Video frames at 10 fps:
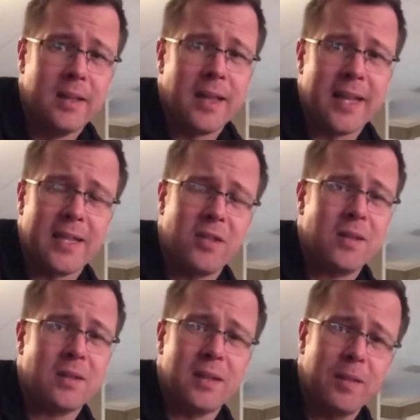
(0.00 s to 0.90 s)
like it
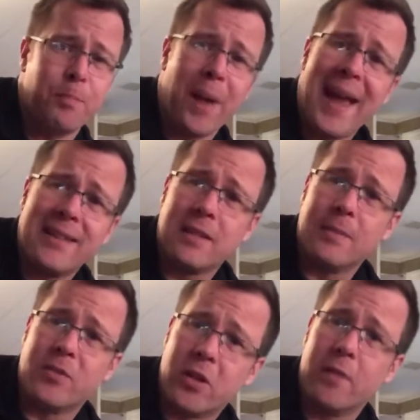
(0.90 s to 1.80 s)
just it backs
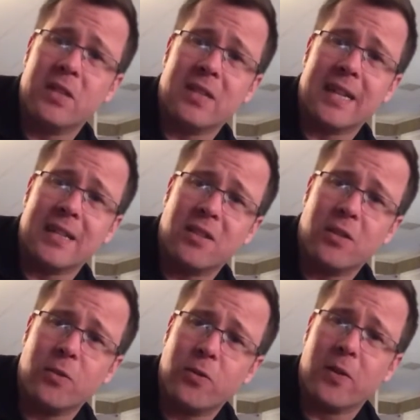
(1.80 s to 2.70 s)
up service and I get
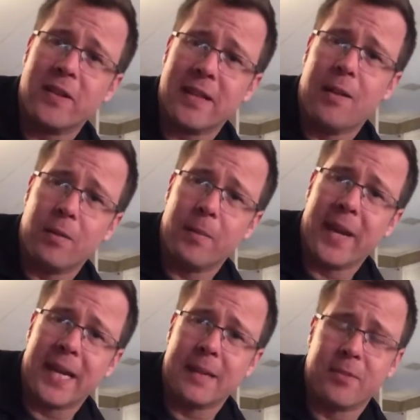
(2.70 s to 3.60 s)
so stressed out when I'm
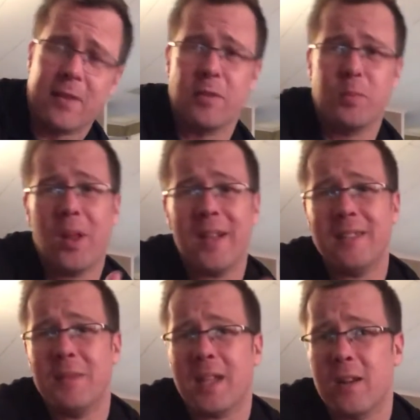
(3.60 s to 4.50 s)
backing up service.
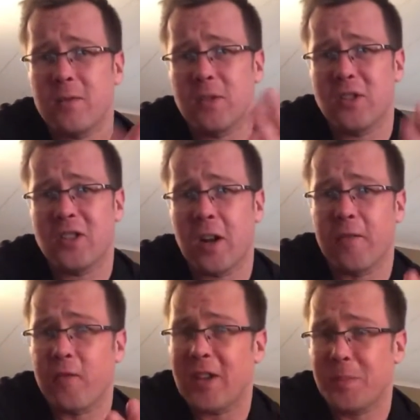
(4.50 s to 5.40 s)
Plus at McDonald's we just
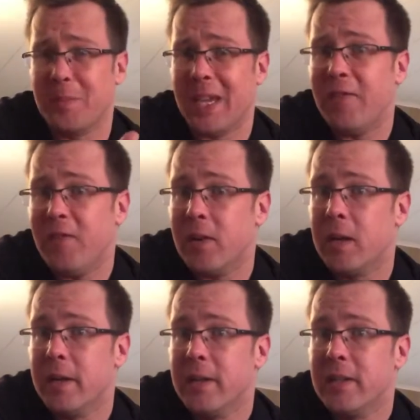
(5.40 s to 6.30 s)
started fresh beef.
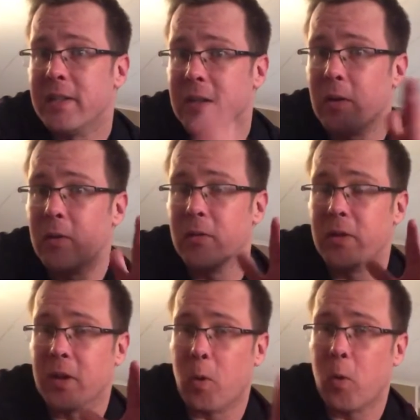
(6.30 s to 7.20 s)
So
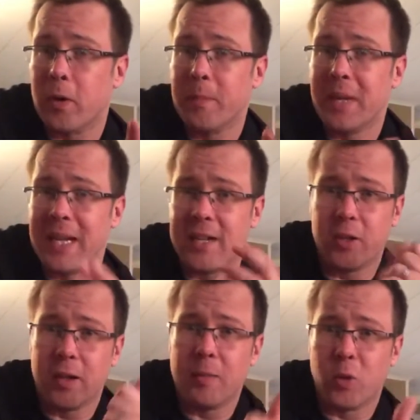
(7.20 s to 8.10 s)
the quarter meat,
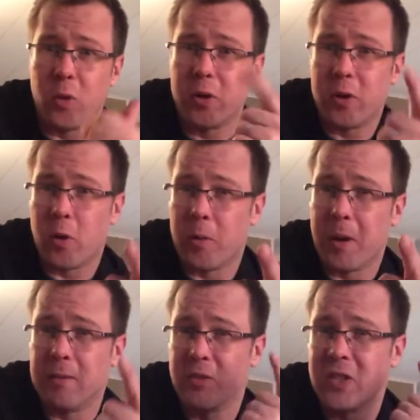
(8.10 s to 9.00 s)
your double quarter, quarter
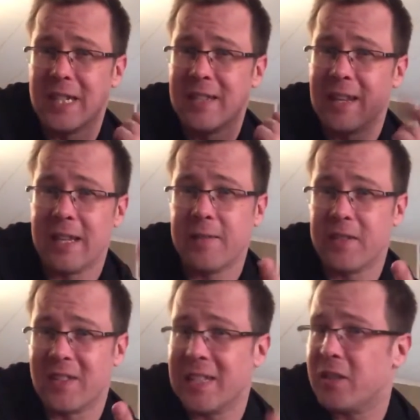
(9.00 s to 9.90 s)
pounder with cheese, any of
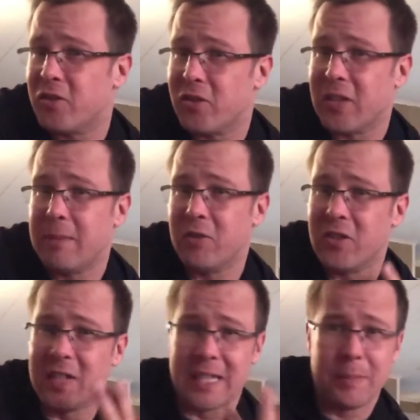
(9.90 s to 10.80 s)
the signature
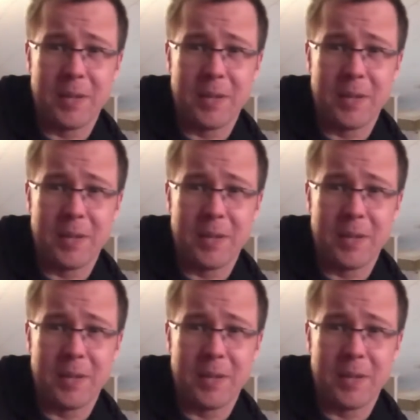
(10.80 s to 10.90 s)
sandwiches like the